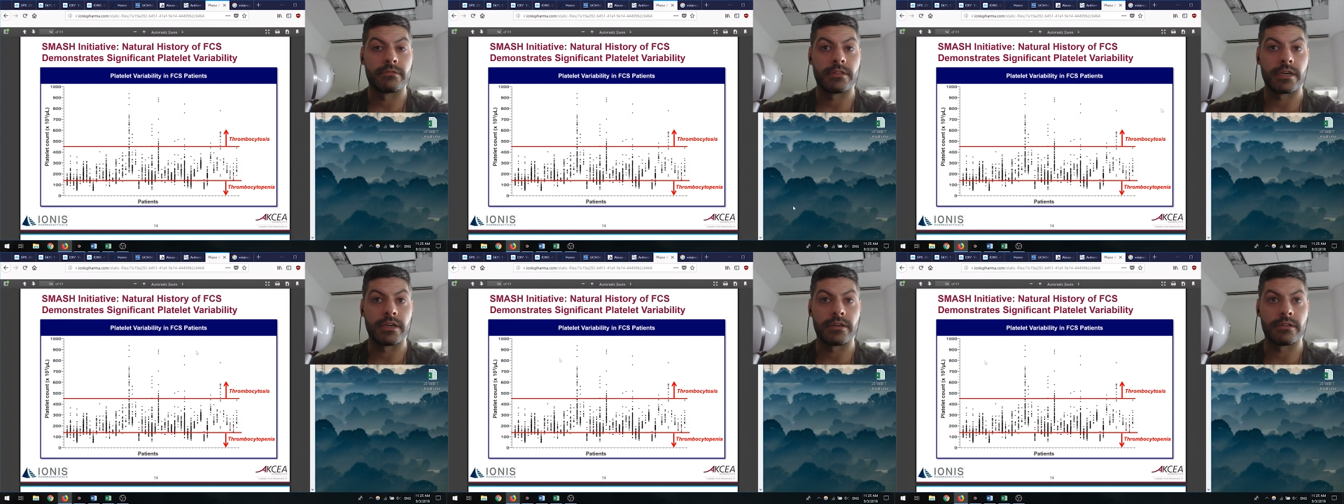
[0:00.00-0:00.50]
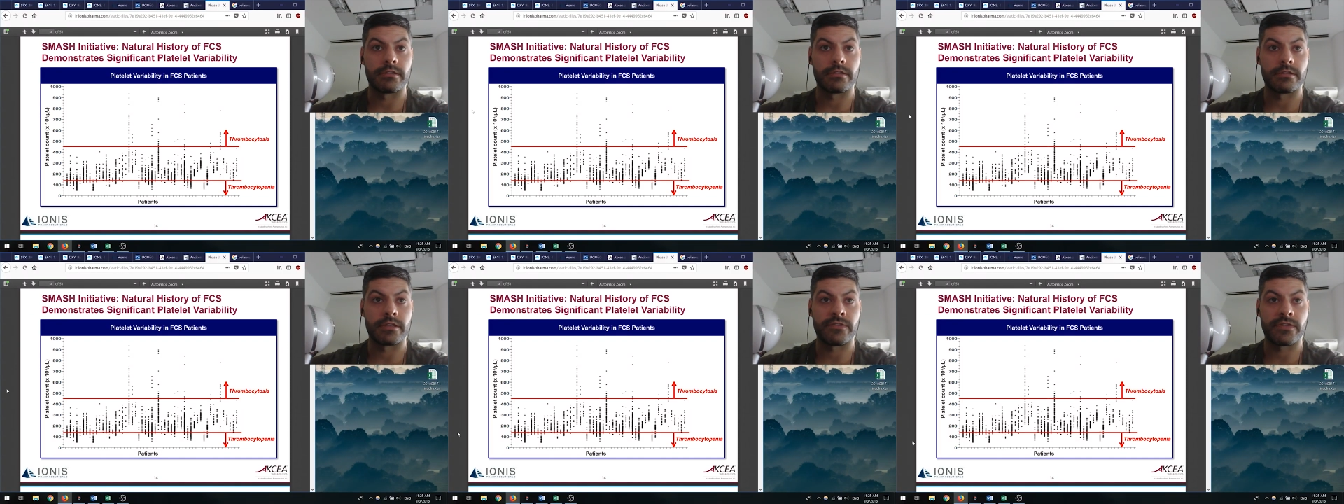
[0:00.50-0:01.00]
they
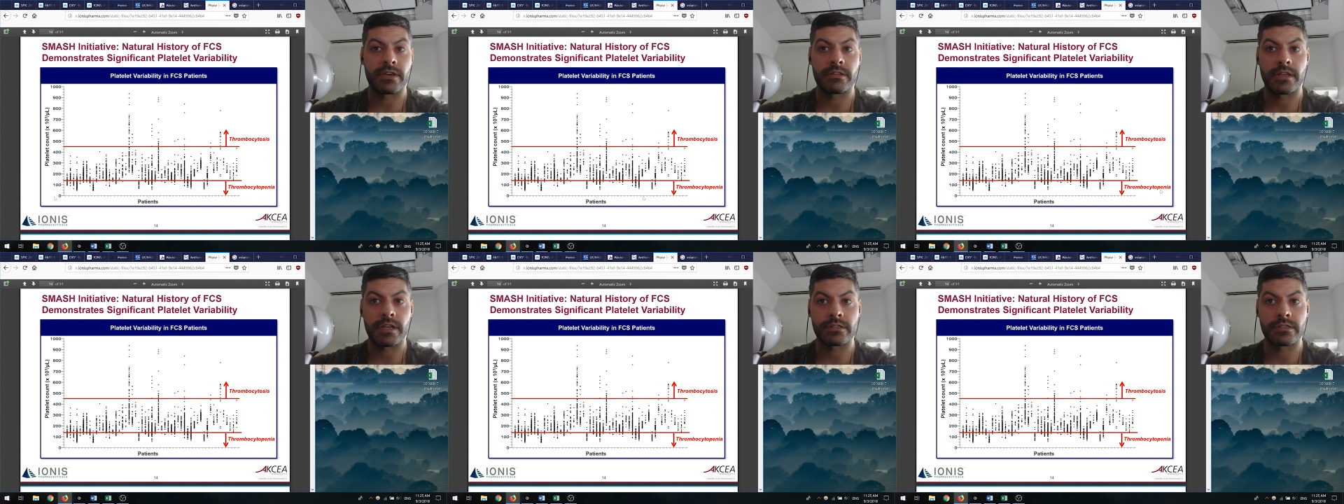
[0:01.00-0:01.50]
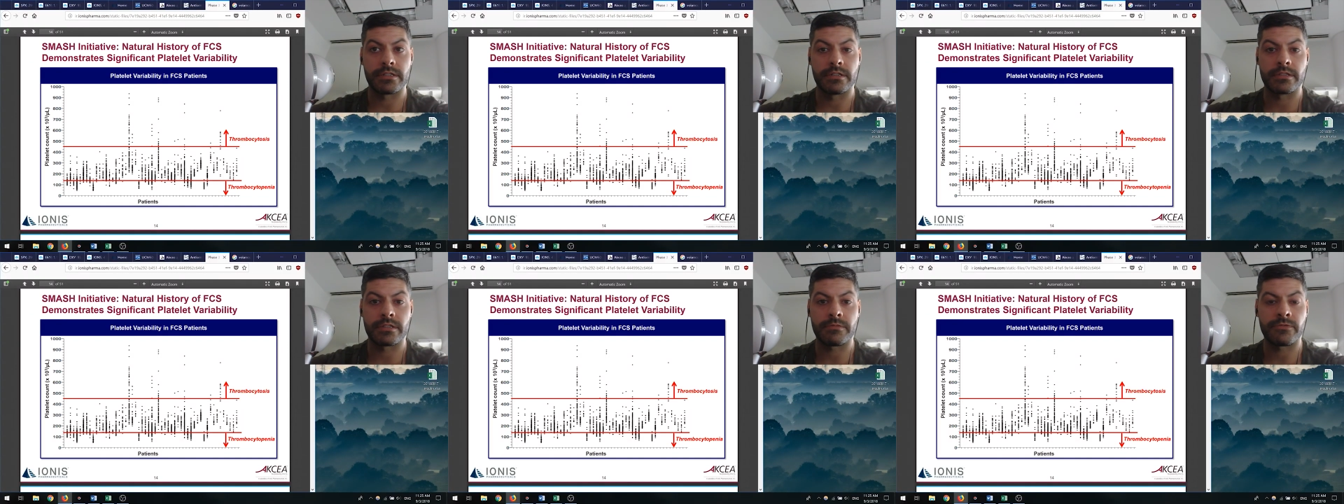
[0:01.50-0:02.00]
found that actually
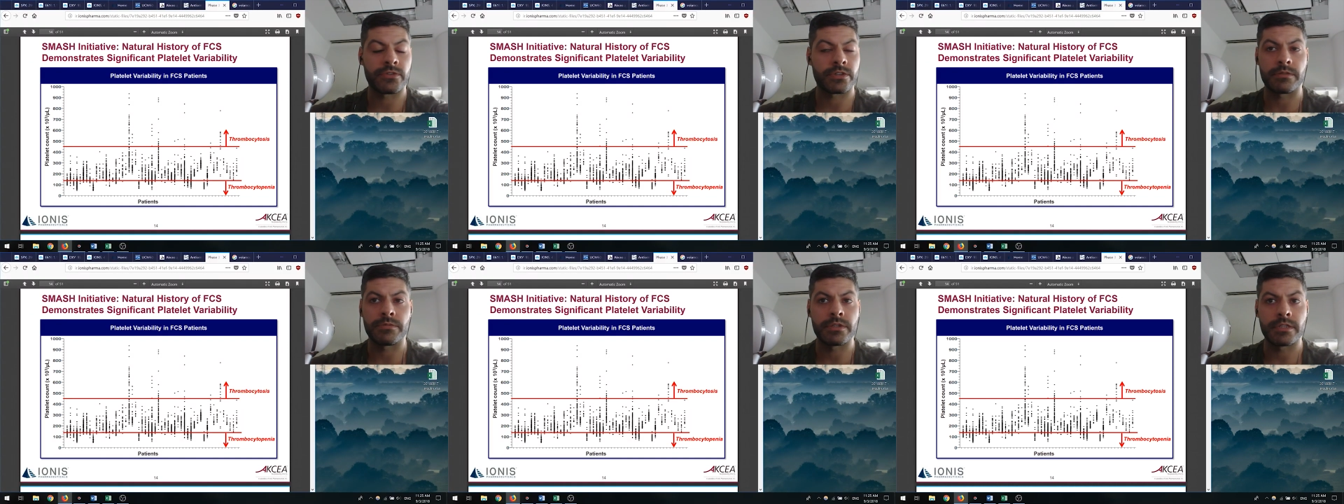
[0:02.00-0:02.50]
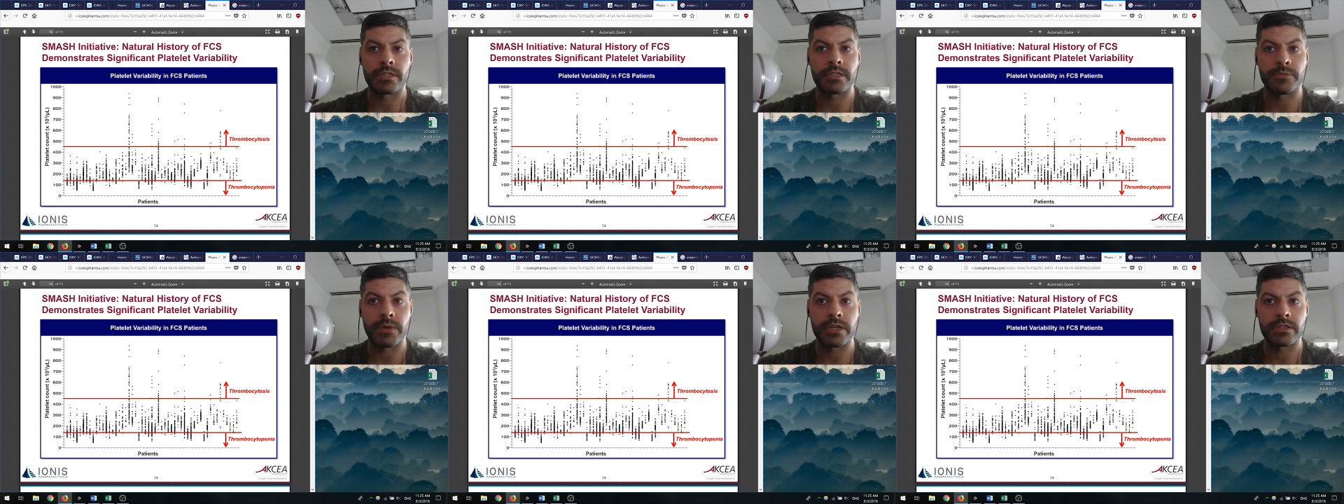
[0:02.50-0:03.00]
for some reason
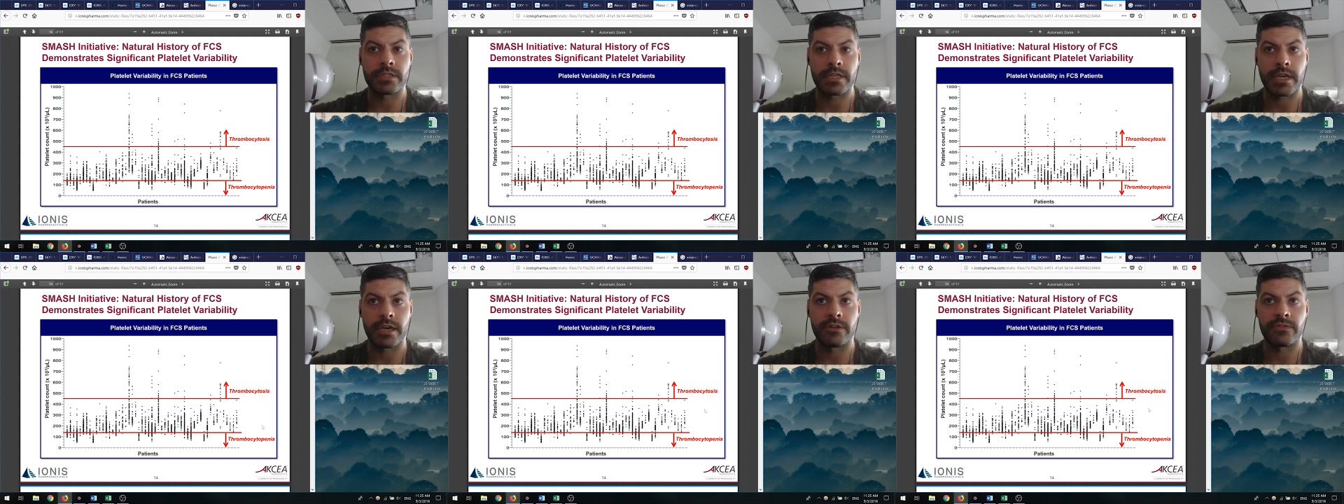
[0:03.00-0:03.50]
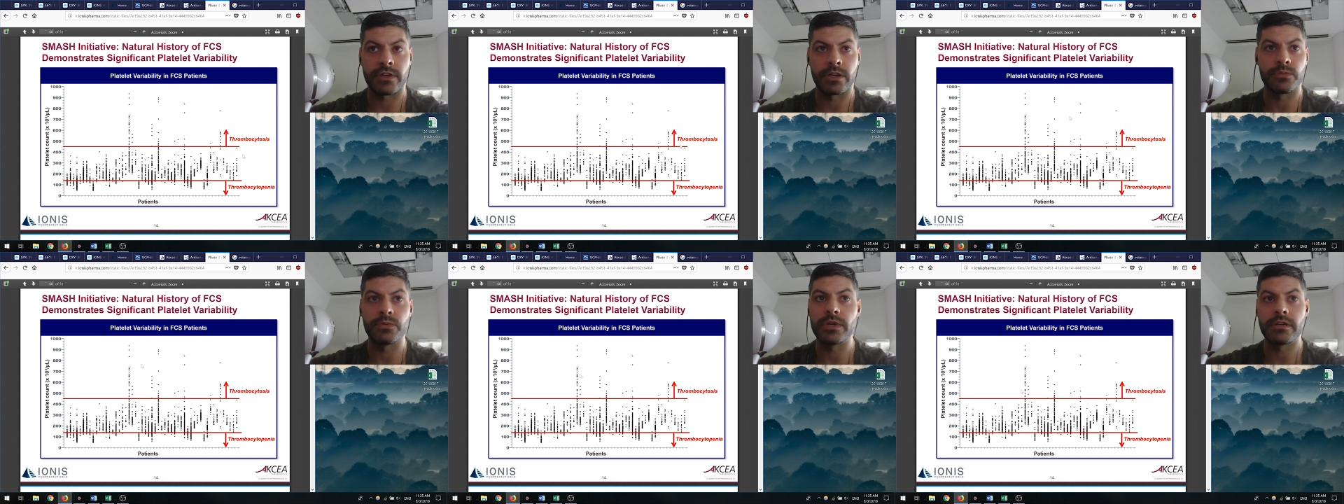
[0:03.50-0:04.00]
these patients have a
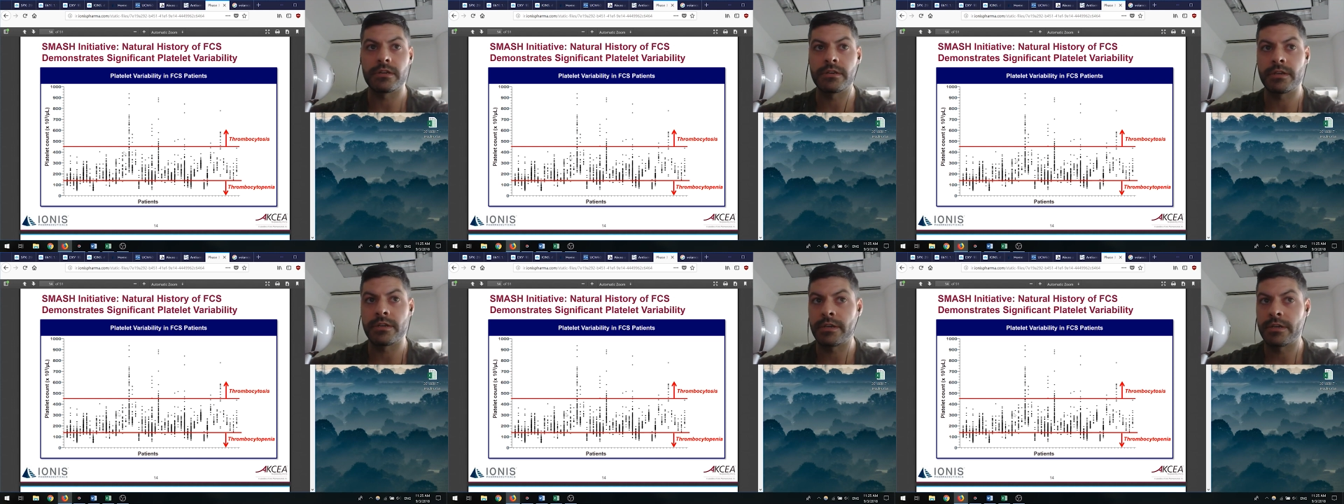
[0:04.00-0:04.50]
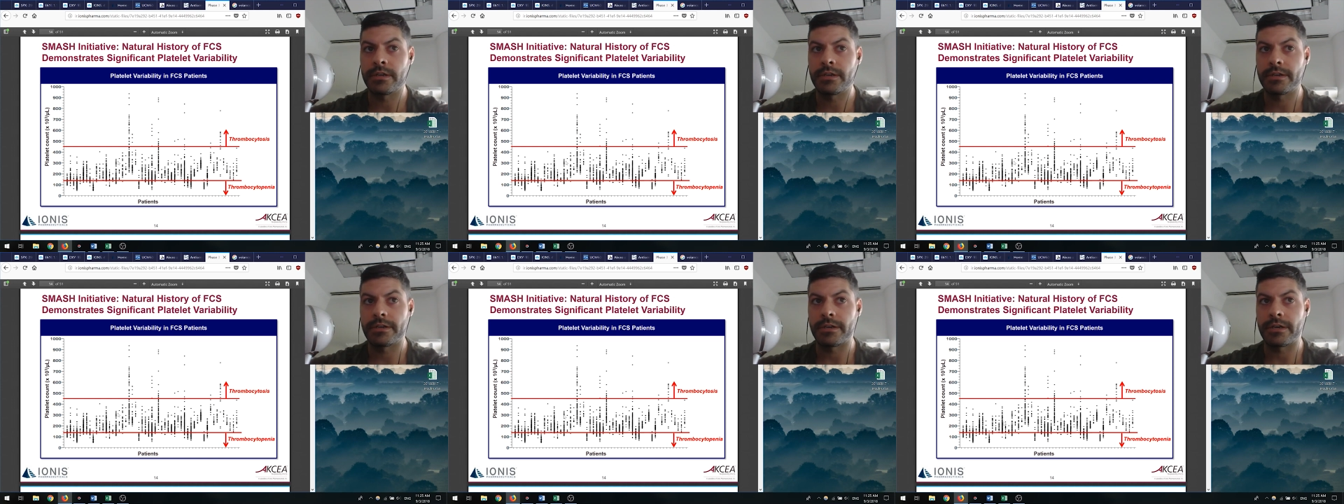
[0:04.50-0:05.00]
weird
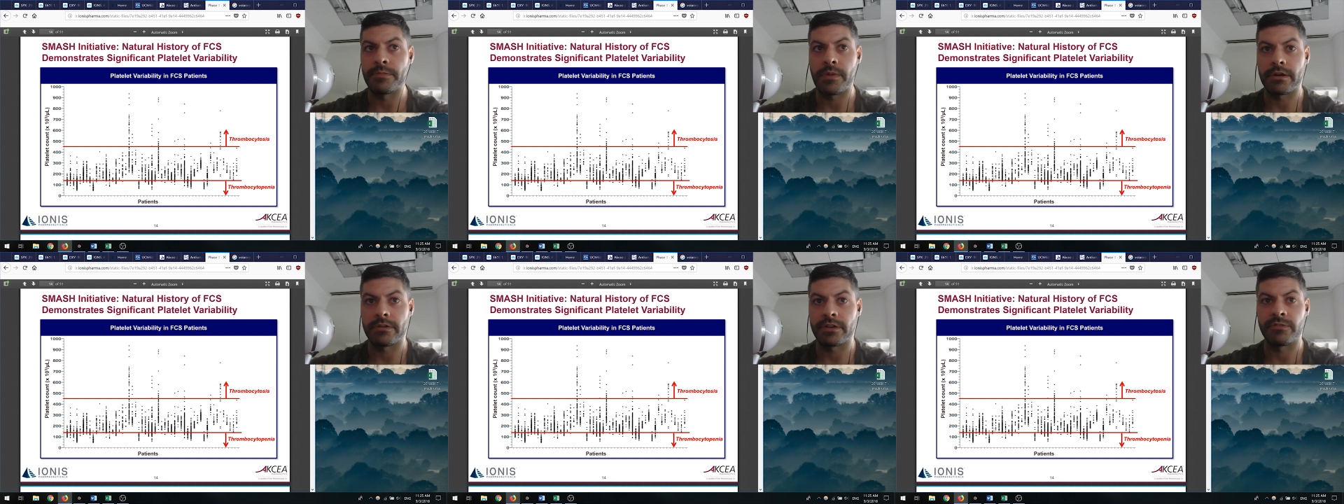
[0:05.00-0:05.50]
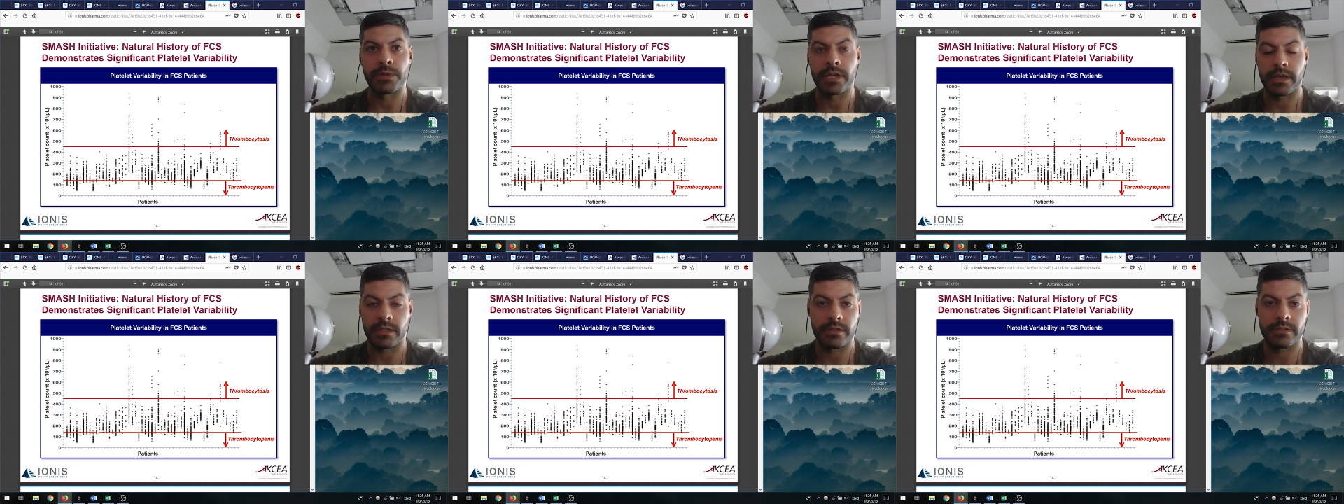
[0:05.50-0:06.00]
amount of
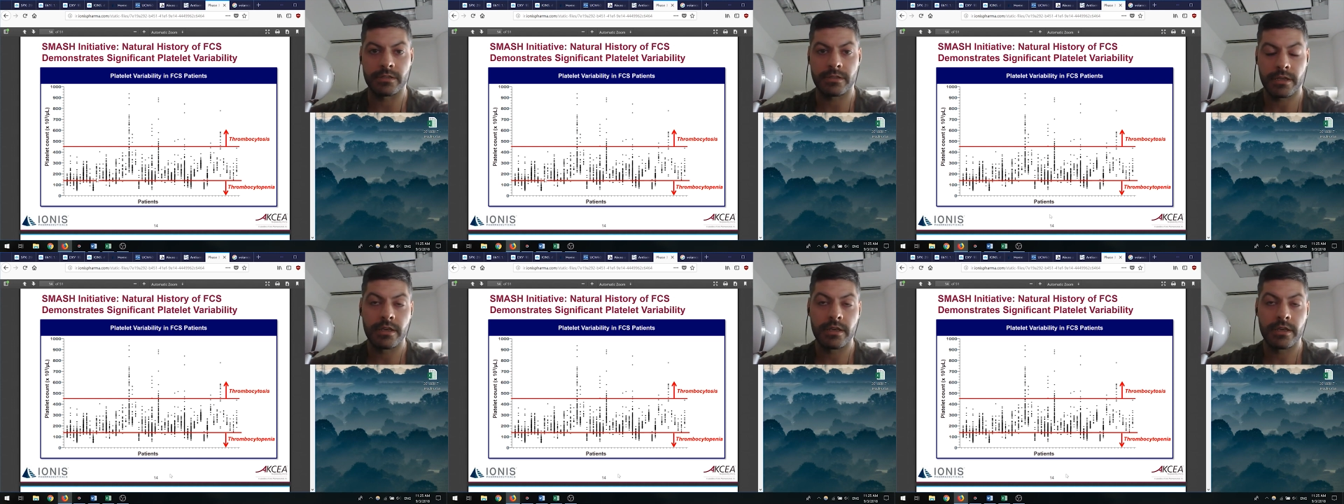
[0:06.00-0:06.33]
platelets.